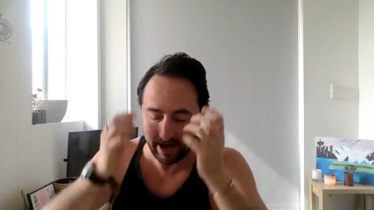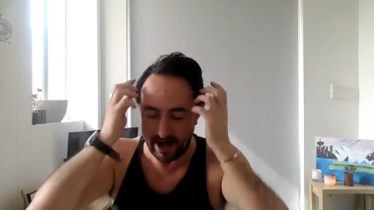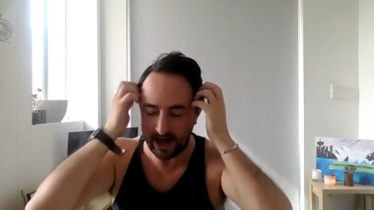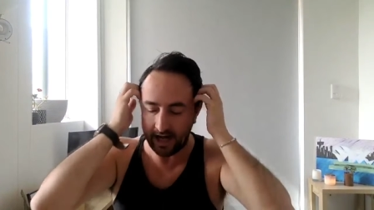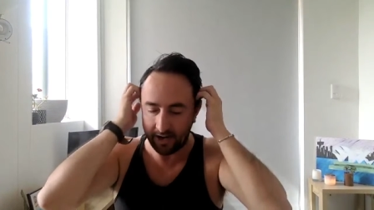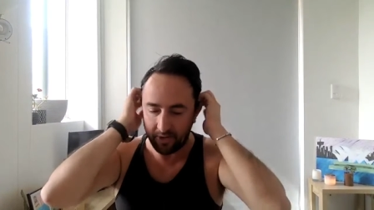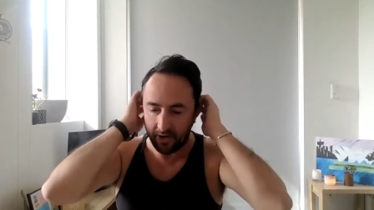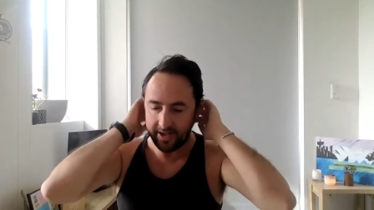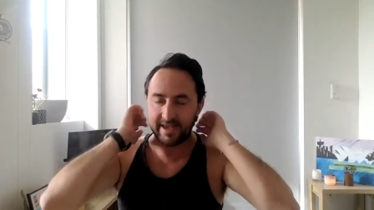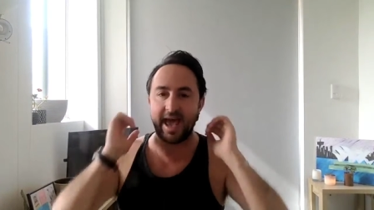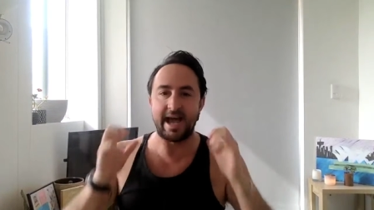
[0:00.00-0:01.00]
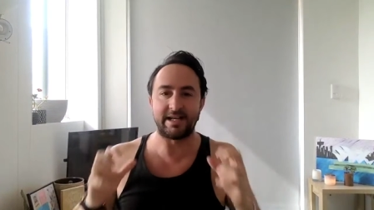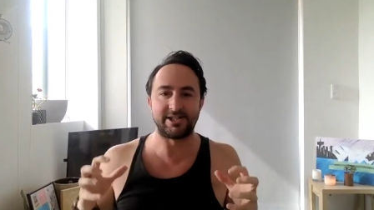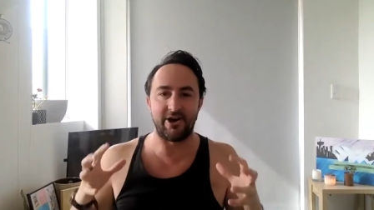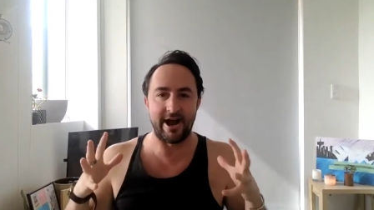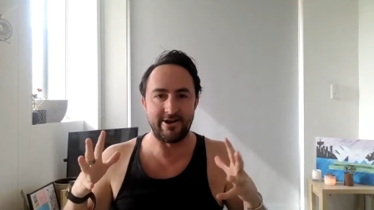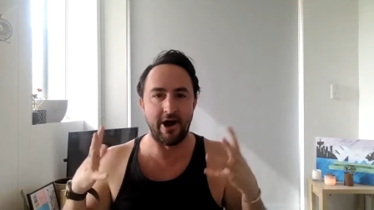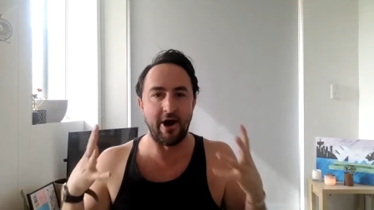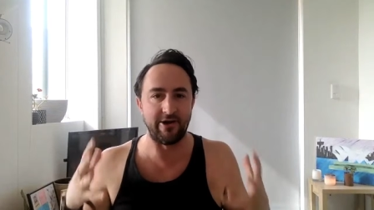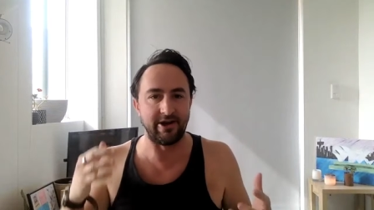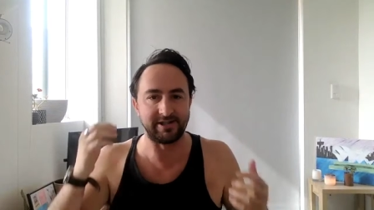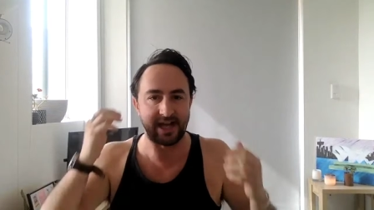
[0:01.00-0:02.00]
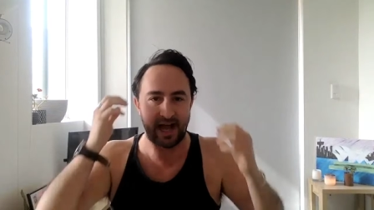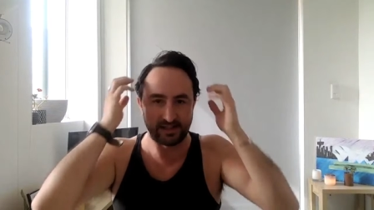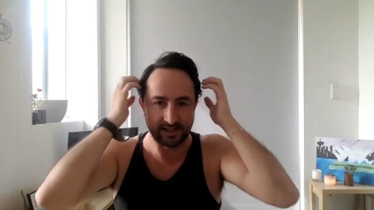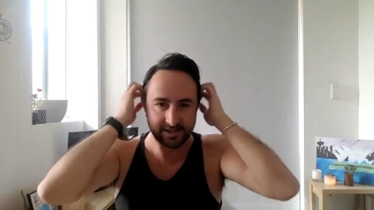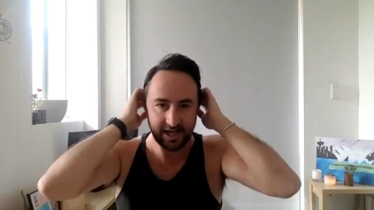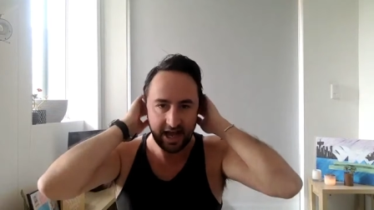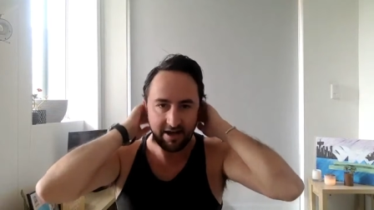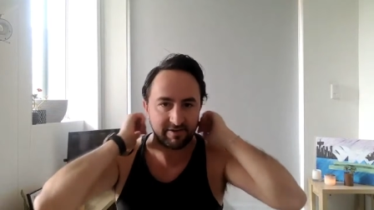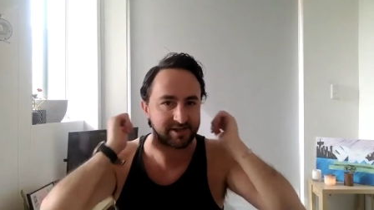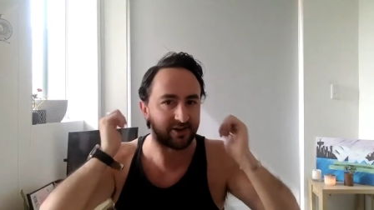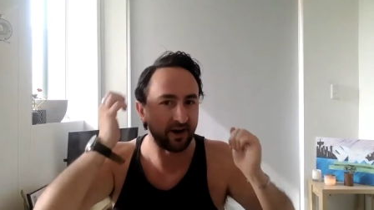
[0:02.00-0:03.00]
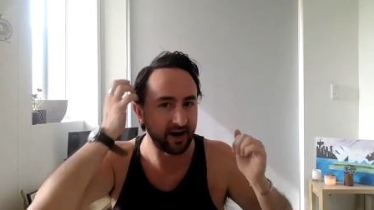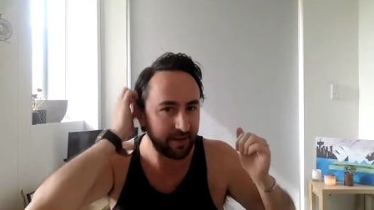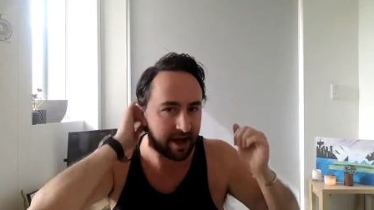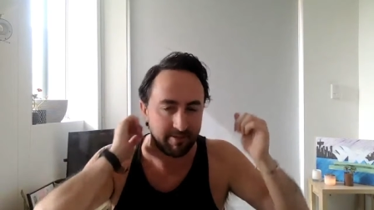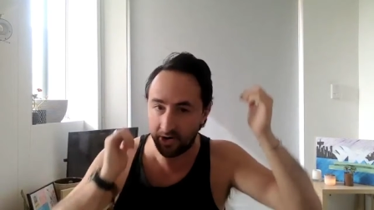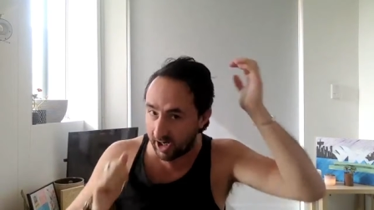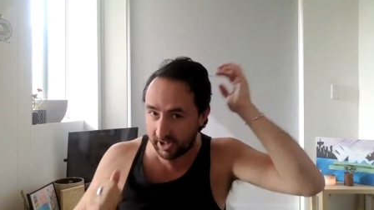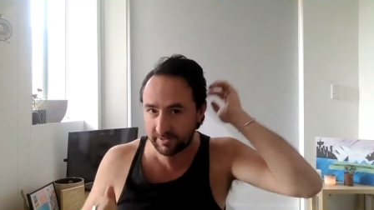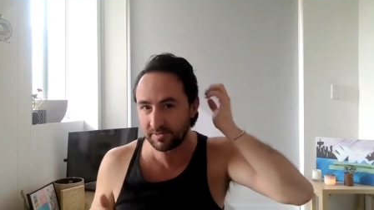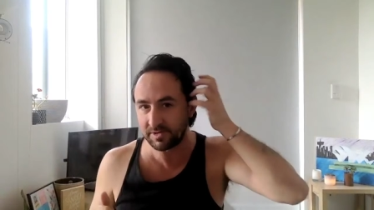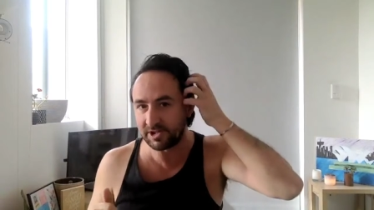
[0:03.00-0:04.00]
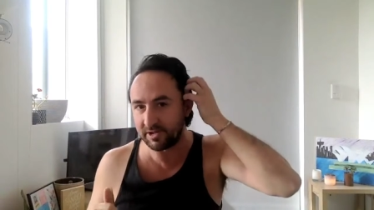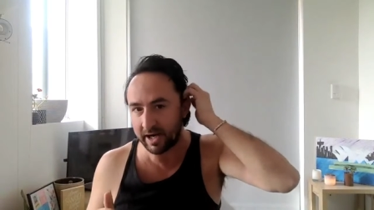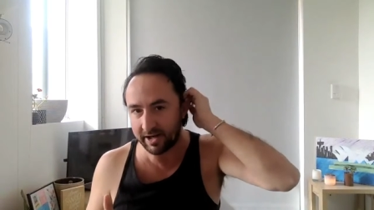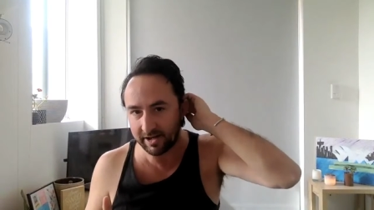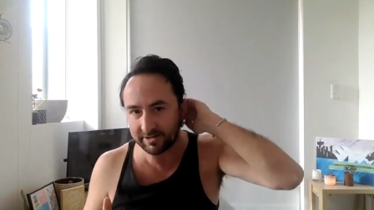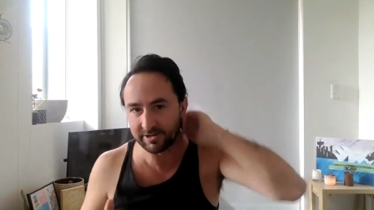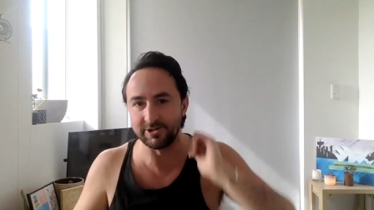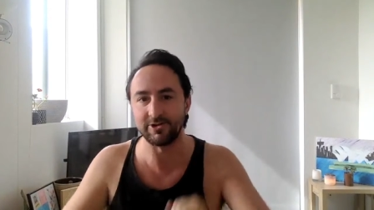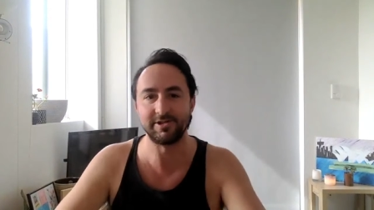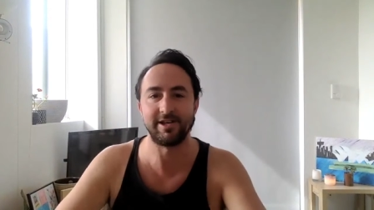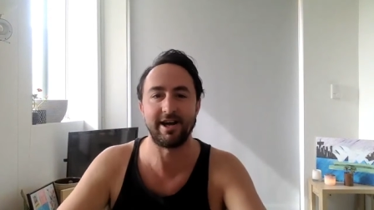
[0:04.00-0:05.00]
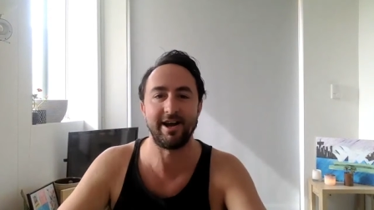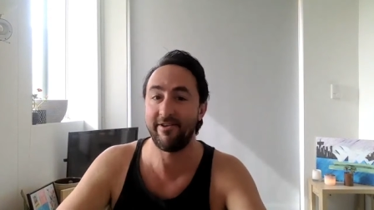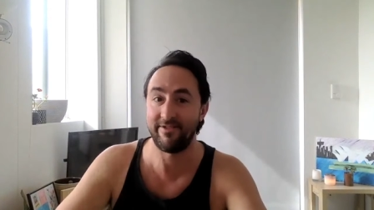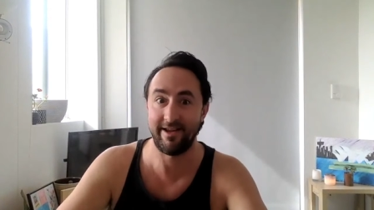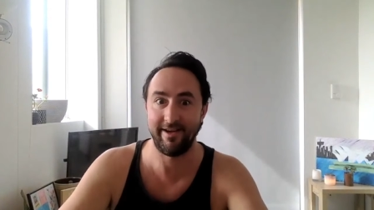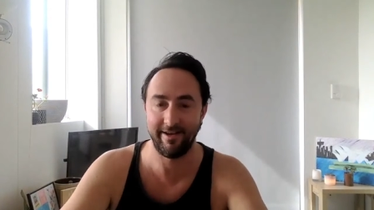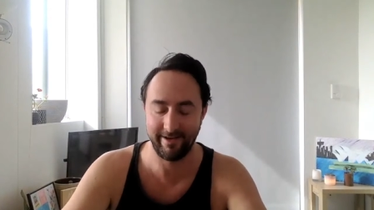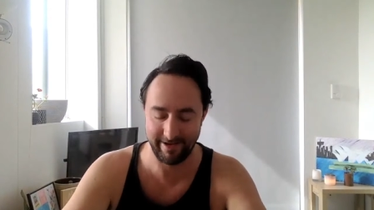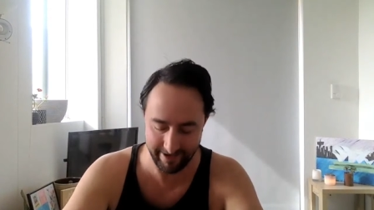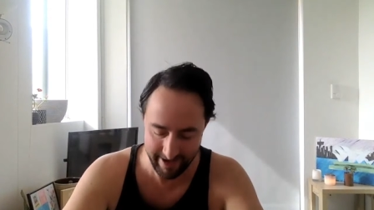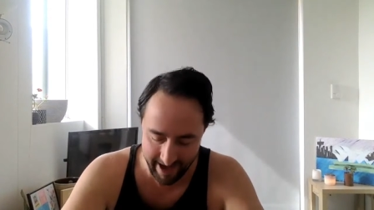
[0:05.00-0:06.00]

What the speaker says: Yes, I know those agents have, sorry about my Chewbacca look today, I haven't had a haircut.